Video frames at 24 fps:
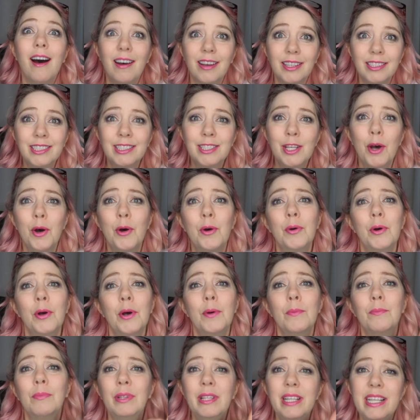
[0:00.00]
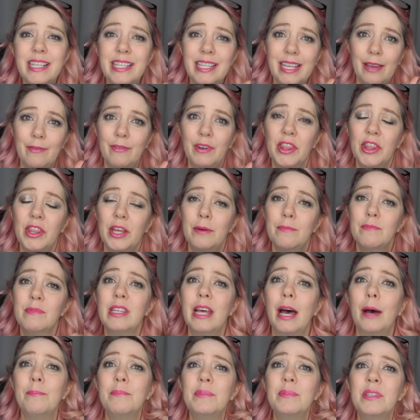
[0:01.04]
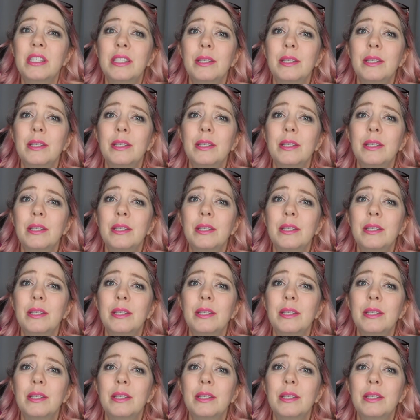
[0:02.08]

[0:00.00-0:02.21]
Also, please give a thumbs up.